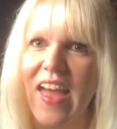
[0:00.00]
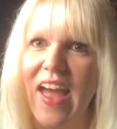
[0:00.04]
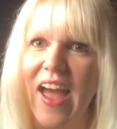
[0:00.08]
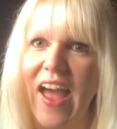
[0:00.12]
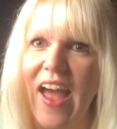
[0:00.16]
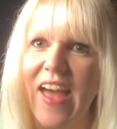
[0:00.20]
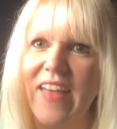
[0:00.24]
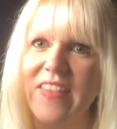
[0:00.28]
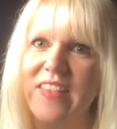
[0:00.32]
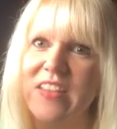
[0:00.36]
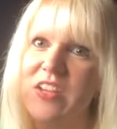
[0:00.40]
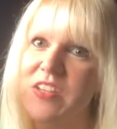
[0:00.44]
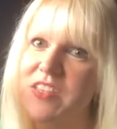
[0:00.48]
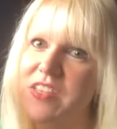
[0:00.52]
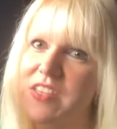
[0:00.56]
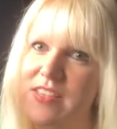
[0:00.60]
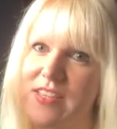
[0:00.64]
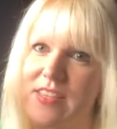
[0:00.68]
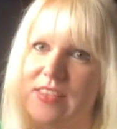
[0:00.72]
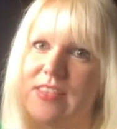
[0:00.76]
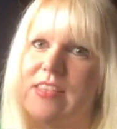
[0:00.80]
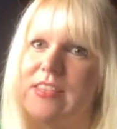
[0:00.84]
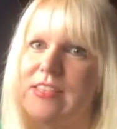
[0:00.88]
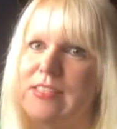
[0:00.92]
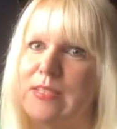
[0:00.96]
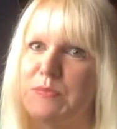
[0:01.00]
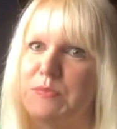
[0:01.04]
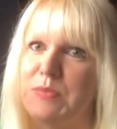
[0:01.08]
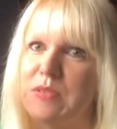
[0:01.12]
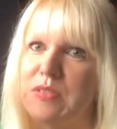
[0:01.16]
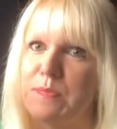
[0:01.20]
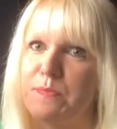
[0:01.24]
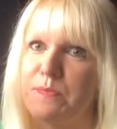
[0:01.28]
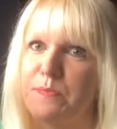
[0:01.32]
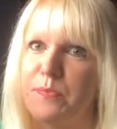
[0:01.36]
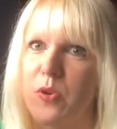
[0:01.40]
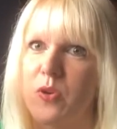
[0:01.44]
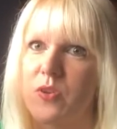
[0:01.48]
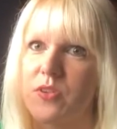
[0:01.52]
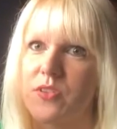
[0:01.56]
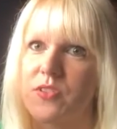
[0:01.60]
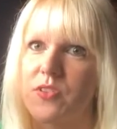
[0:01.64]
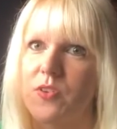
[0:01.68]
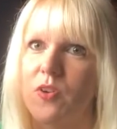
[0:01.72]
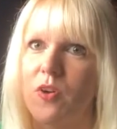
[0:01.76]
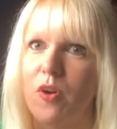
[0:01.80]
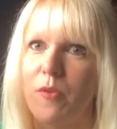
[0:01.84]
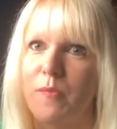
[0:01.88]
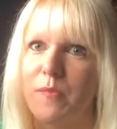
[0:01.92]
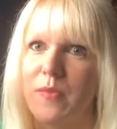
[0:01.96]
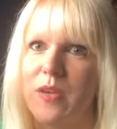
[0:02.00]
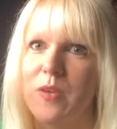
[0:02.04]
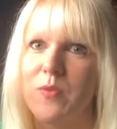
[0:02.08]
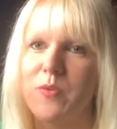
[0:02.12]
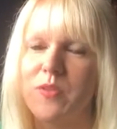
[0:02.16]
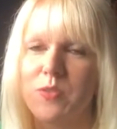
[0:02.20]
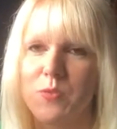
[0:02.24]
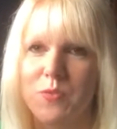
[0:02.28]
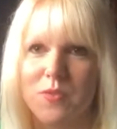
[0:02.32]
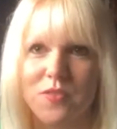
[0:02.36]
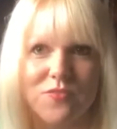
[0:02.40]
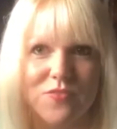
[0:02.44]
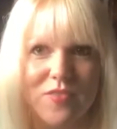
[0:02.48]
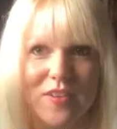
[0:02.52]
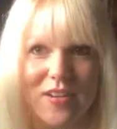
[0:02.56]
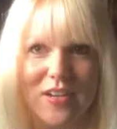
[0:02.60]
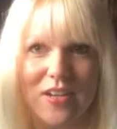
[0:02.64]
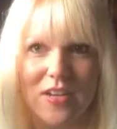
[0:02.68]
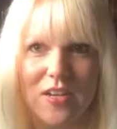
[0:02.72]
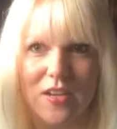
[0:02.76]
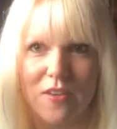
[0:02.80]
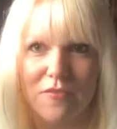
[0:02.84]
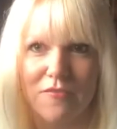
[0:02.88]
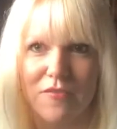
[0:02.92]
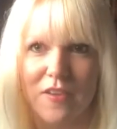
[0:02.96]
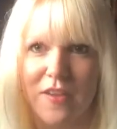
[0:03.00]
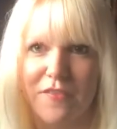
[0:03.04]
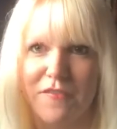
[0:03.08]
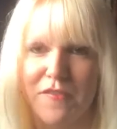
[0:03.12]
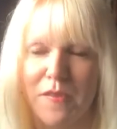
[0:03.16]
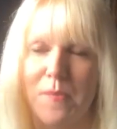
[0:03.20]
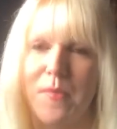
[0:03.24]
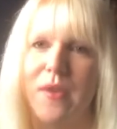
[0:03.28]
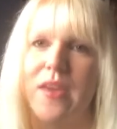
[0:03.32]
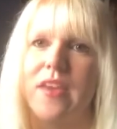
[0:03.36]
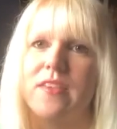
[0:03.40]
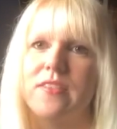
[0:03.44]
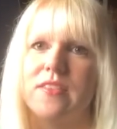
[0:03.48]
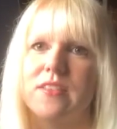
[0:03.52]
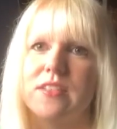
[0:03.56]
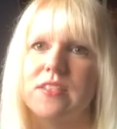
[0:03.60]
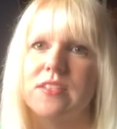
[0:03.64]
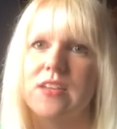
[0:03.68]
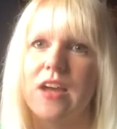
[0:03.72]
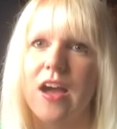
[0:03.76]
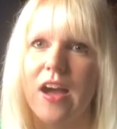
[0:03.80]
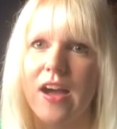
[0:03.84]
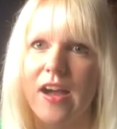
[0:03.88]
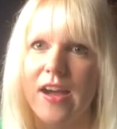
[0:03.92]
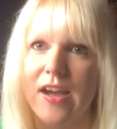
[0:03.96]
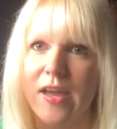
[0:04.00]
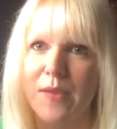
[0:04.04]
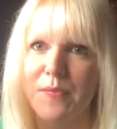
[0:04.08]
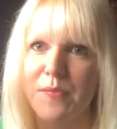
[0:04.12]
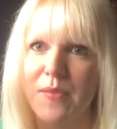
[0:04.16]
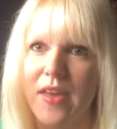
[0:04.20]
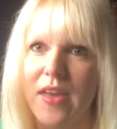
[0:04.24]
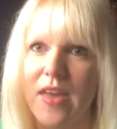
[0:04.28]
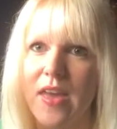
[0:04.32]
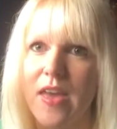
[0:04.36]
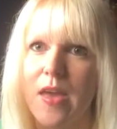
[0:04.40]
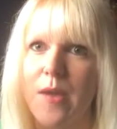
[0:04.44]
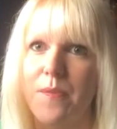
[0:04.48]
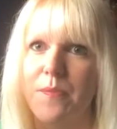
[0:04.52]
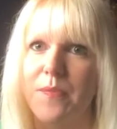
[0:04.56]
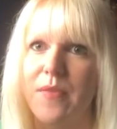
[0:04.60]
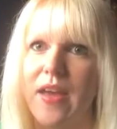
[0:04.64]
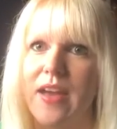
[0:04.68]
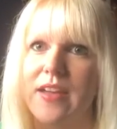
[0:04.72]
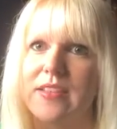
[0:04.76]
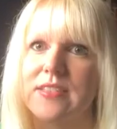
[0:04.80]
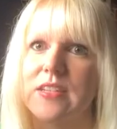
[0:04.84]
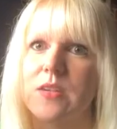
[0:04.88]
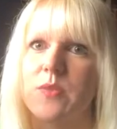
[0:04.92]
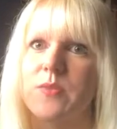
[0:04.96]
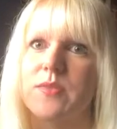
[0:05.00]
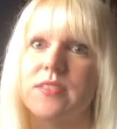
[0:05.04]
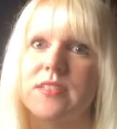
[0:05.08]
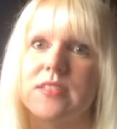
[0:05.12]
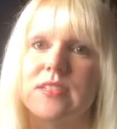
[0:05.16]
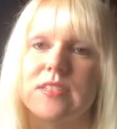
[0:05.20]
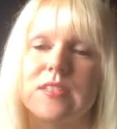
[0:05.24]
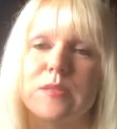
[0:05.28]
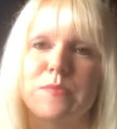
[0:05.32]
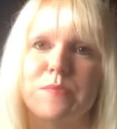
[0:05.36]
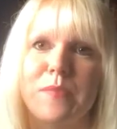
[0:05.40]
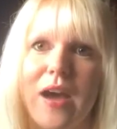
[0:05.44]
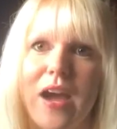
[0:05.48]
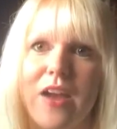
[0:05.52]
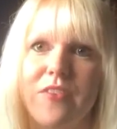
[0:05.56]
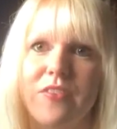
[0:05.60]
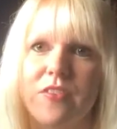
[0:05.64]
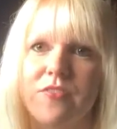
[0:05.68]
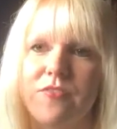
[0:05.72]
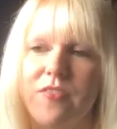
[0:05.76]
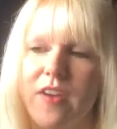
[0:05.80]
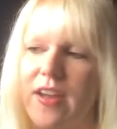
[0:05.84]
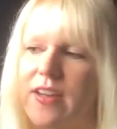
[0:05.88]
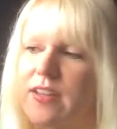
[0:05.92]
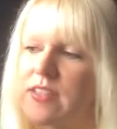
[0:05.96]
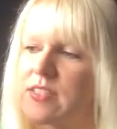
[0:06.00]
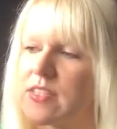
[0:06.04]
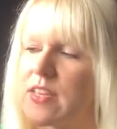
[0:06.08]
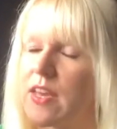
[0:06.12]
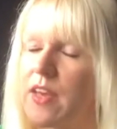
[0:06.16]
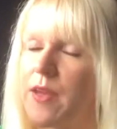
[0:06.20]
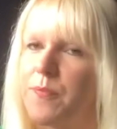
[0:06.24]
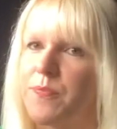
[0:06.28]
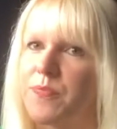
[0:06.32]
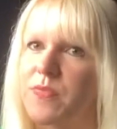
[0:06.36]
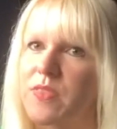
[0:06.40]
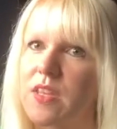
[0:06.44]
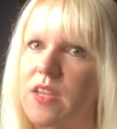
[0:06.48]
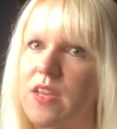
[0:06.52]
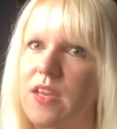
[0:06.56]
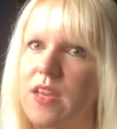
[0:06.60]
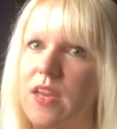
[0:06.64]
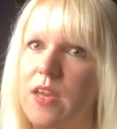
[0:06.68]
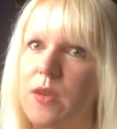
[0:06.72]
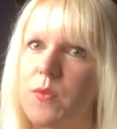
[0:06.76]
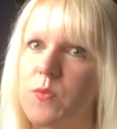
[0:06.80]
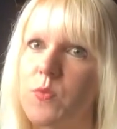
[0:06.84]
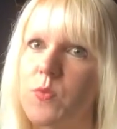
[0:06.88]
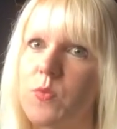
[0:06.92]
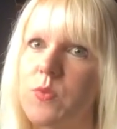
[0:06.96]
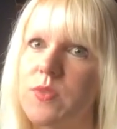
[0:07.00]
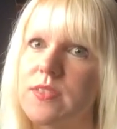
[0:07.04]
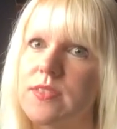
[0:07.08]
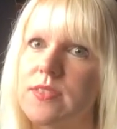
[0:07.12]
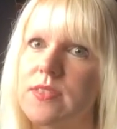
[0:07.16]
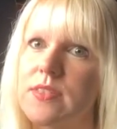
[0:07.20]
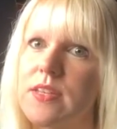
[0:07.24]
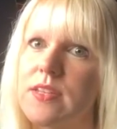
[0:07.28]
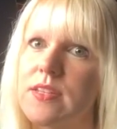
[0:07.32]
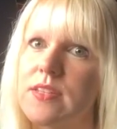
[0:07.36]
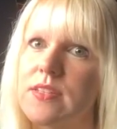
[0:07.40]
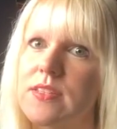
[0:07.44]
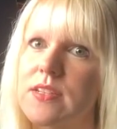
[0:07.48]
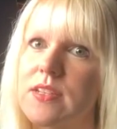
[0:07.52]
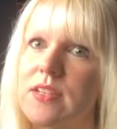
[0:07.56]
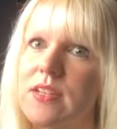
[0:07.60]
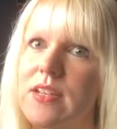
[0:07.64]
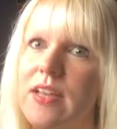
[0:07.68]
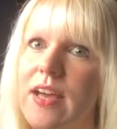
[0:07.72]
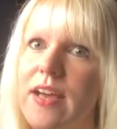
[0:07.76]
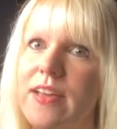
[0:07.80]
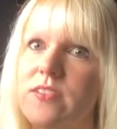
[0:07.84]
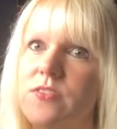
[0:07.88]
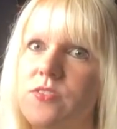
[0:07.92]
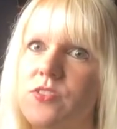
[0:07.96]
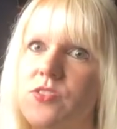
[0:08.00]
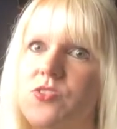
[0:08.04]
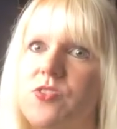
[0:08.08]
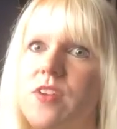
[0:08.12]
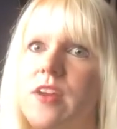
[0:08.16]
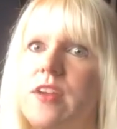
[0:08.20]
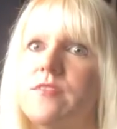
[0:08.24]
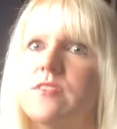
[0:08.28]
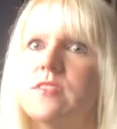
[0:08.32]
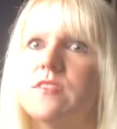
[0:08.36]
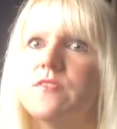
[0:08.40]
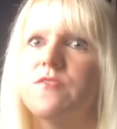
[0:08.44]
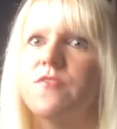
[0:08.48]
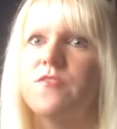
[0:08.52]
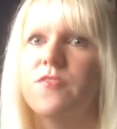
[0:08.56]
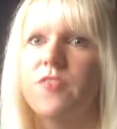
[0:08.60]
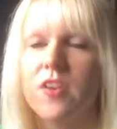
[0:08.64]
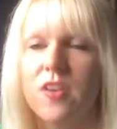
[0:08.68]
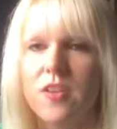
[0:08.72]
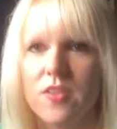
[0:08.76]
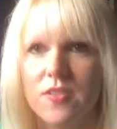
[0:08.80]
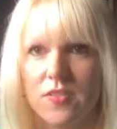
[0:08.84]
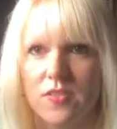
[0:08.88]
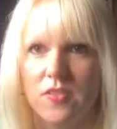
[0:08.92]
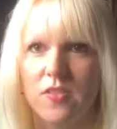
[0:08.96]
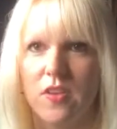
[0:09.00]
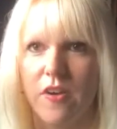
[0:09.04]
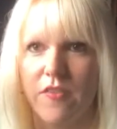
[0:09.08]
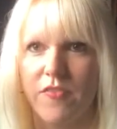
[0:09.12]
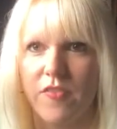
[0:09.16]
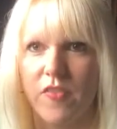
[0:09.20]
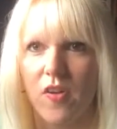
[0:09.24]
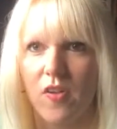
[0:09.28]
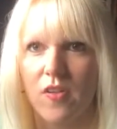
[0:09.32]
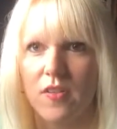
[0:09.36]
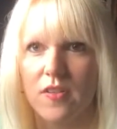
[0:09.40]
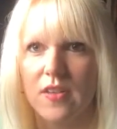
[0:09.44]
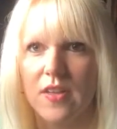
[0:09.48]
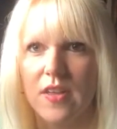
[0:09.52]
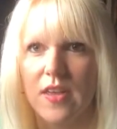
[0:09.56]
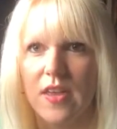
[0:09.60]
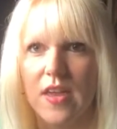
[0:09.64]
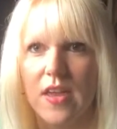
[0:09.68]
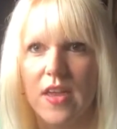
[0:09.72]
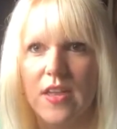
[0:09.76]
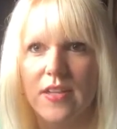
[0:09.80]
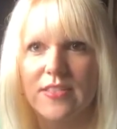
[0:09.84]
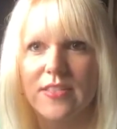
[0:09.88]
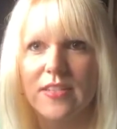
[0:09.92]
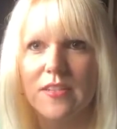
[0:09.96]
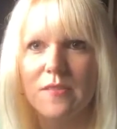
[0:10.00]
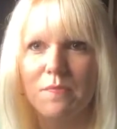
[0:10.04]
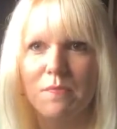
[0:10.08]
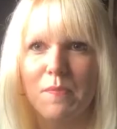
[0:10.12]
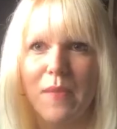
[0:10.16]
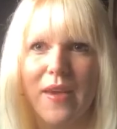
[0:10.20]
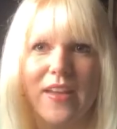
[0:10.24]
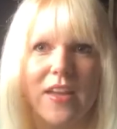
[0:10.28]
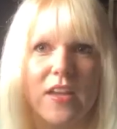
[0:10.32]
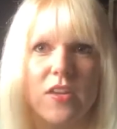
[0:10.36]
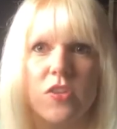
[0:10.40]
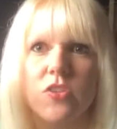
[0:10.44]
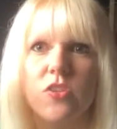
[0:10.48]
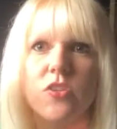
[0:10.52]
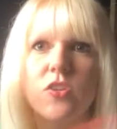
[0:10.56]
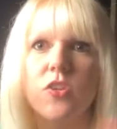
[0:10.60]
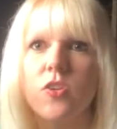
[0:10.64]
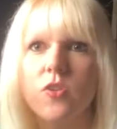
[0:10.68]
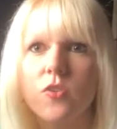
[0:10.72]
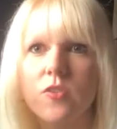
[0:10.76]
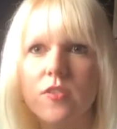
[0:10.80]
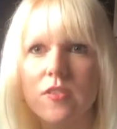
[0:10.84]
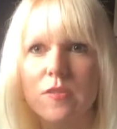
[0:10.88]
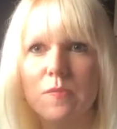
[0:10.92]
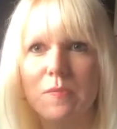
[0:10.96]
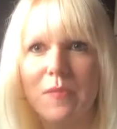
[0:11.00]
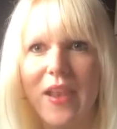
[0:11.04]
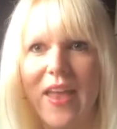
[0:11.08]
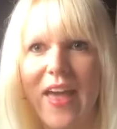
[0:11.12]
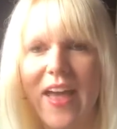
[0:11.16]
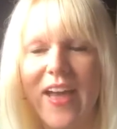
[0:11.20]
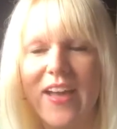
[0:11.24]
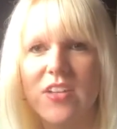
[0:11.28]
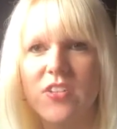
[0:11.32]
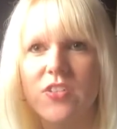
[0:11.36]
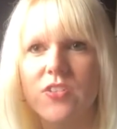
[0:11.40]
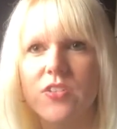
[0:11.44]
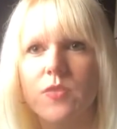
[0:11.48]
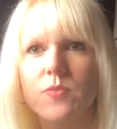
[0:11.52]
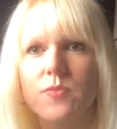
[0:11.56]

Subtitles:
And the other thing that this book taught me, which was really lovely for me at the time, as I was an aspiring writer, was that Lionel Shriver's first novel didn't make a huge splash.